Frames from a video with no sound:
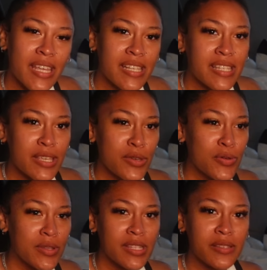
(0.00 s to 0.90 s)
it he said
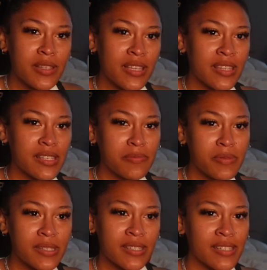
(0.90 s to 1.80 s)
you in these in these bit